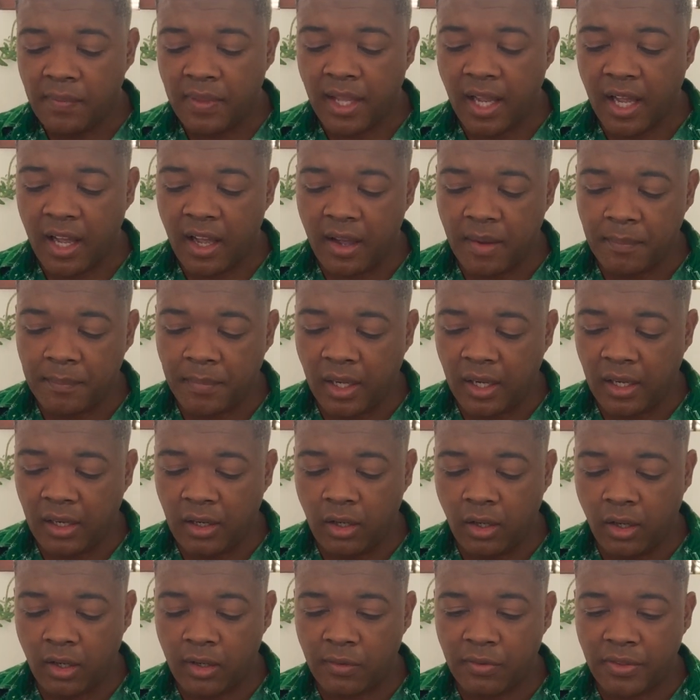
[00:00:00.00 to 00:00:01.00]
A
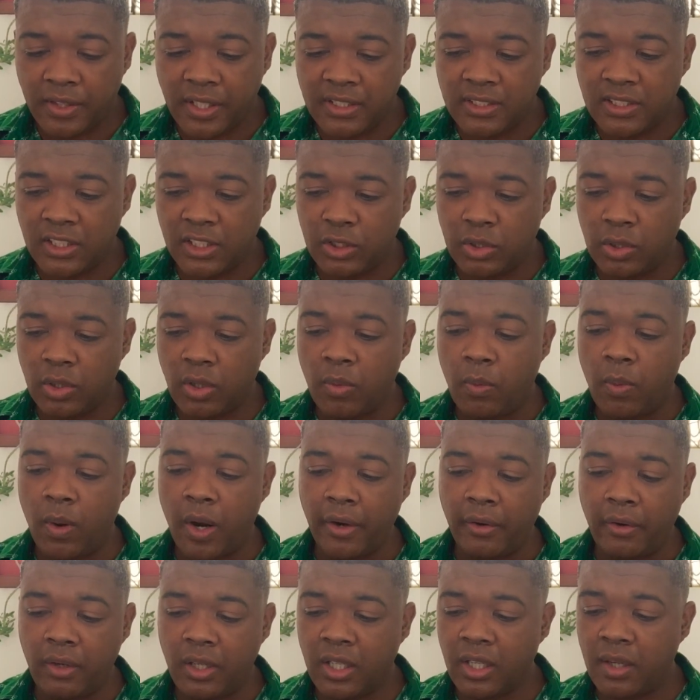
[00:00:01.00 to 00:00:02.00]
lot of things that you are
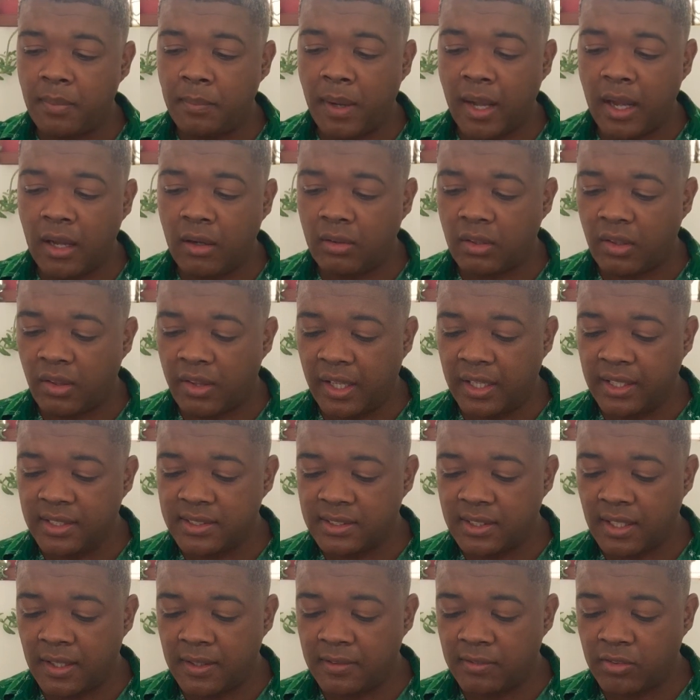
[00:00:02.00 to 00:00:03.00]
worrying about, that
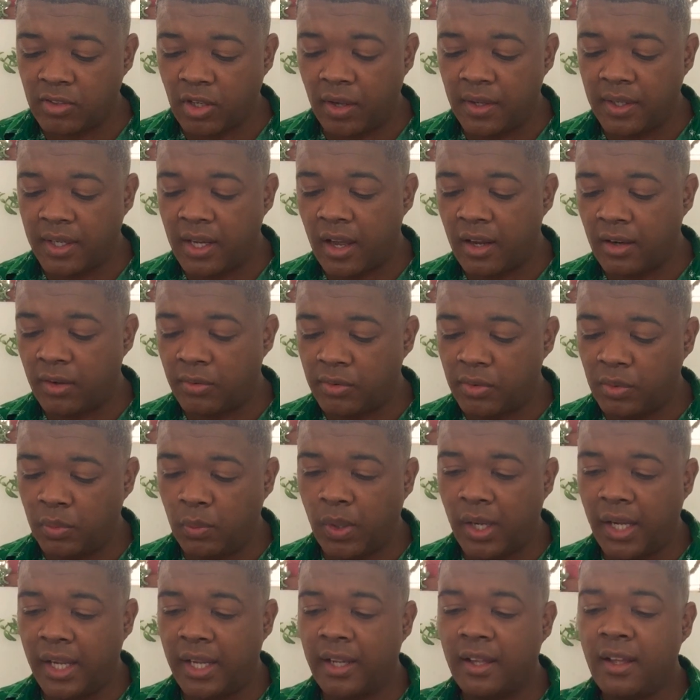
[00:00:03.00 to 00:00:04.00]
is kind of going out of the
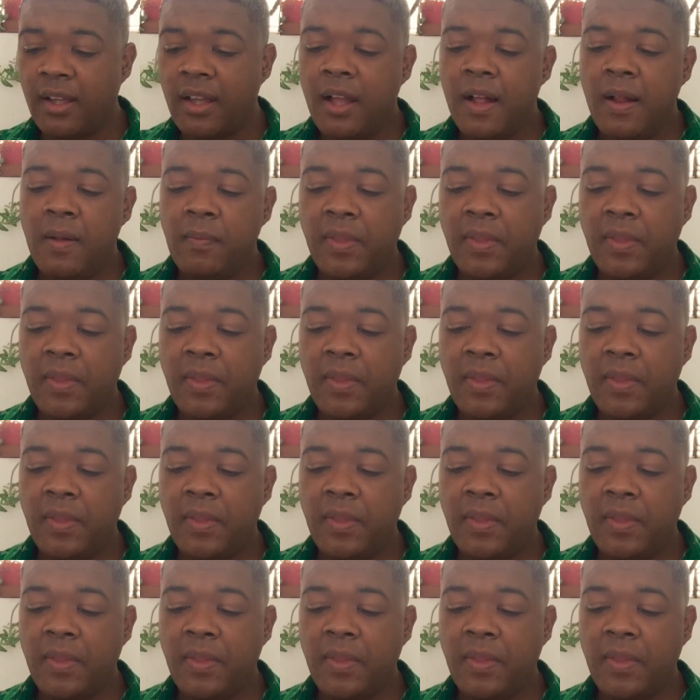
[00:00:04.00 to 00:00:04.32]
way.